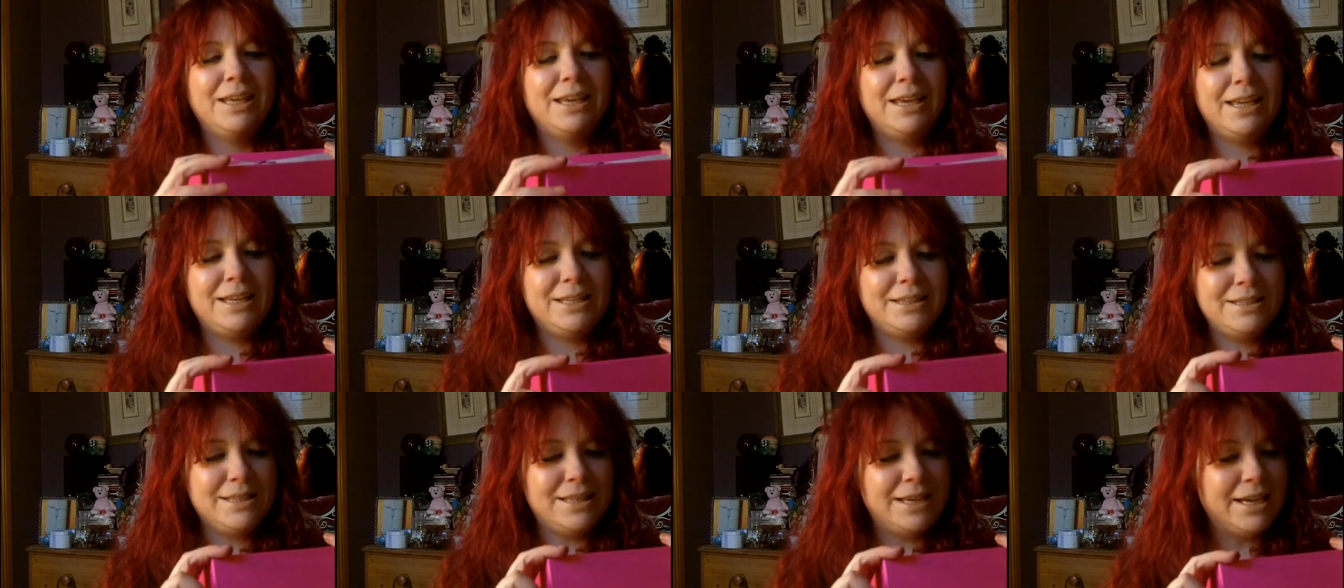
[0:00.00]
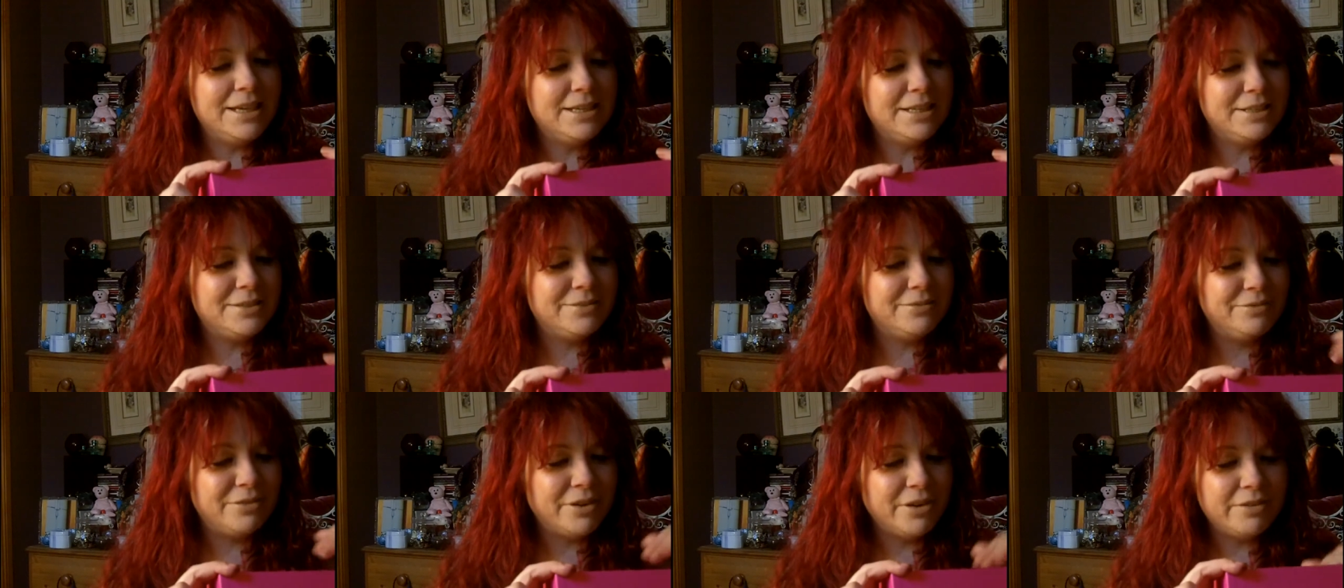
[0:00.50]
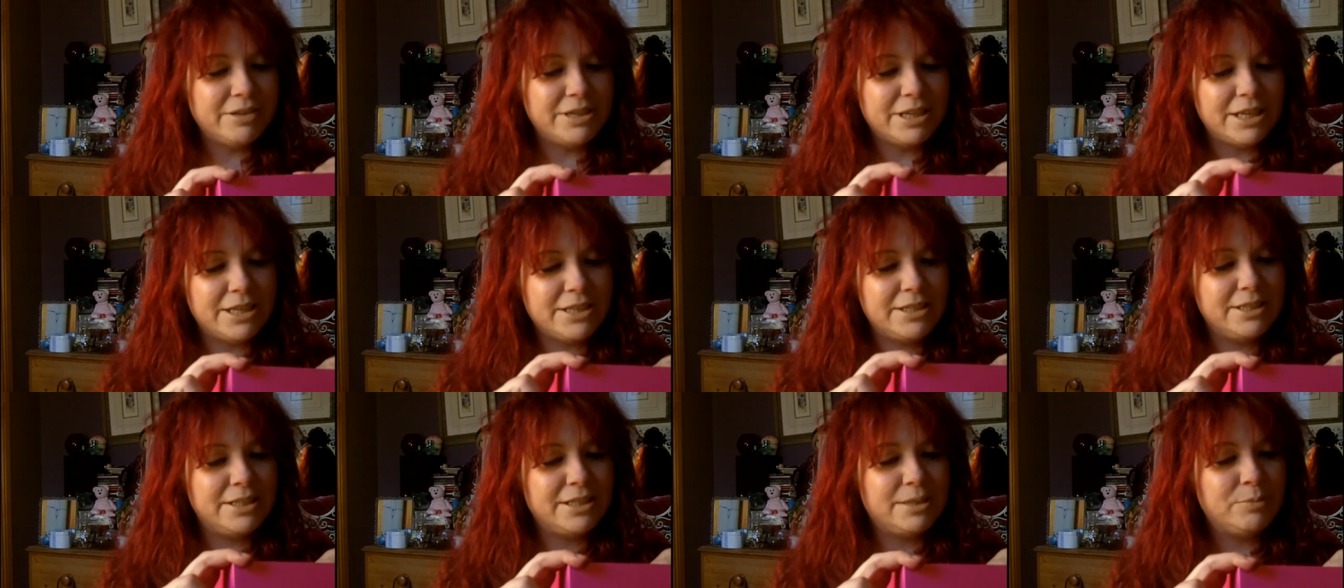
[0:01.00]
Inside is very
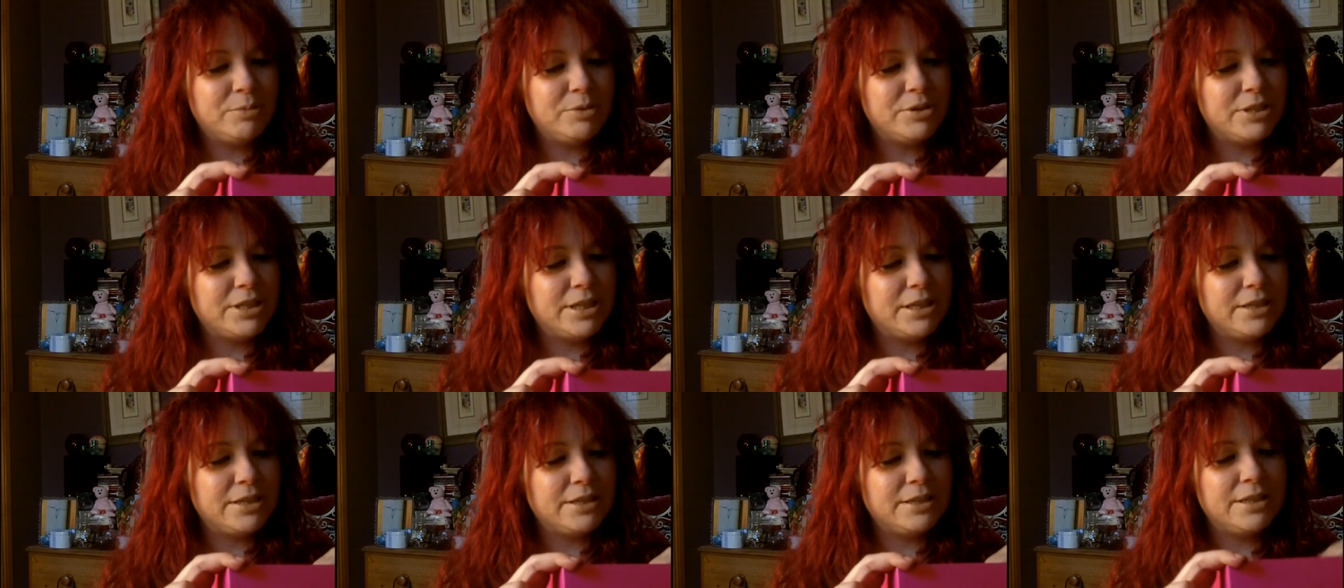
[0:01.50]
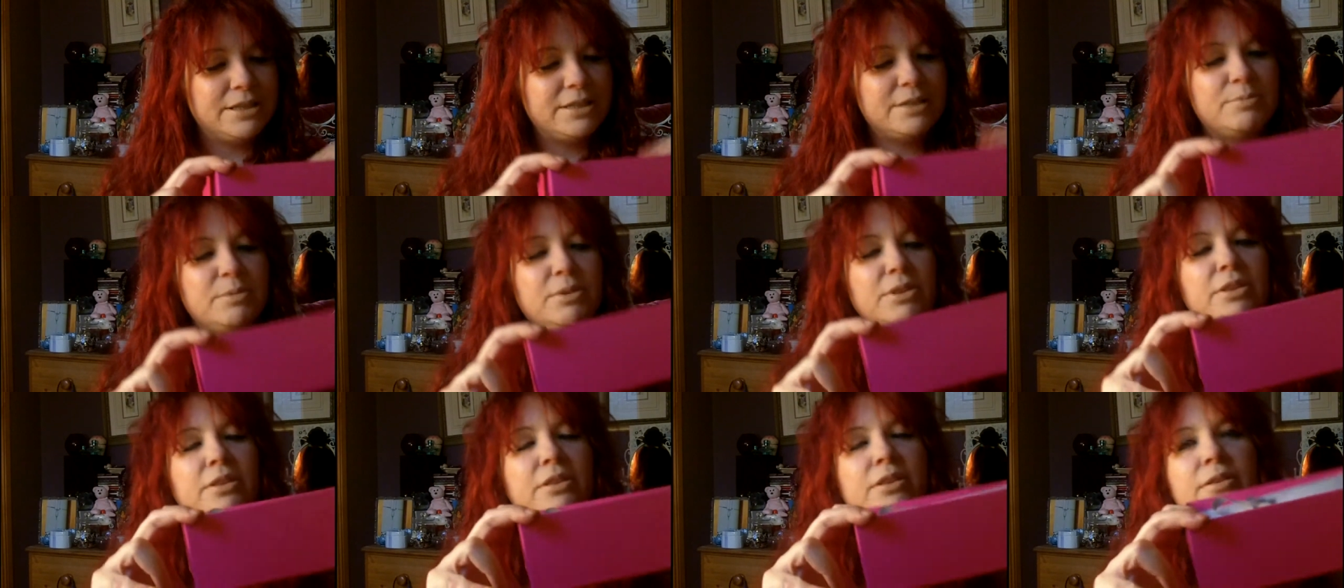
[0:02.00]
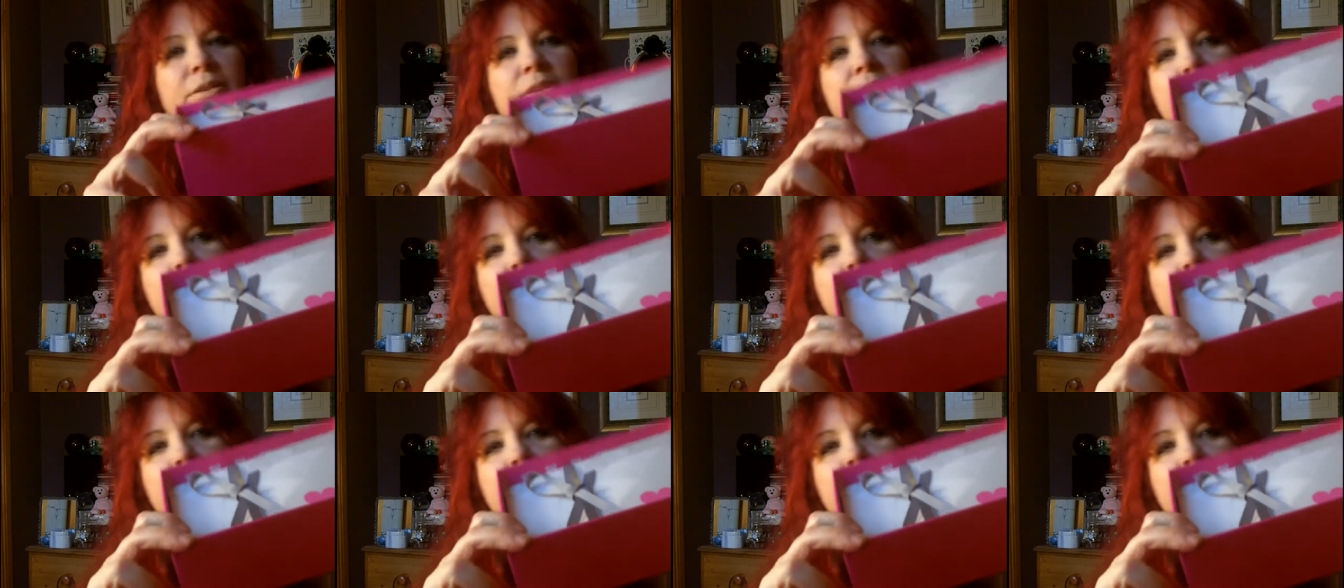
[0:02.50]
nicely presented this month.